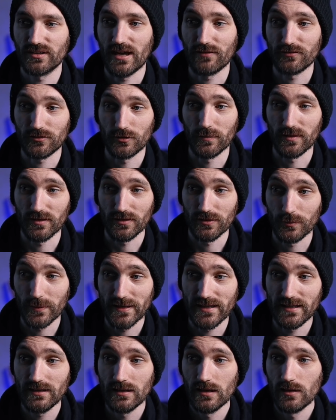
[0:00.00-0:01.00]
after Update
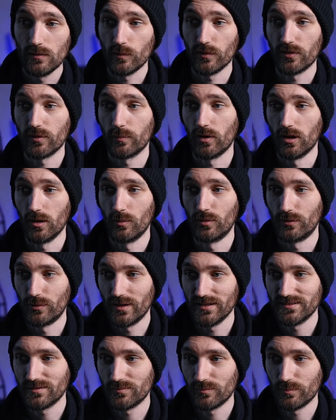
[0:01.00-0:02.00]
3 with the polymer
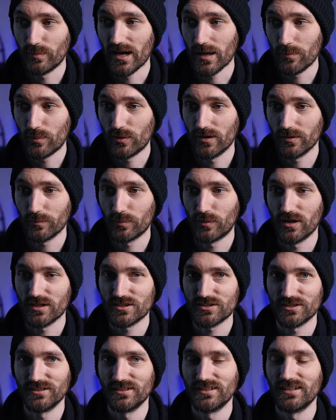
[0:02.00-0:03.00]
resin byproduct
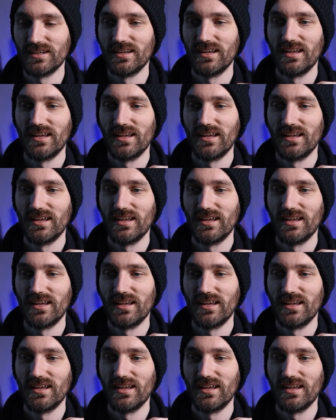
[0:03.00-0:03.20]
production.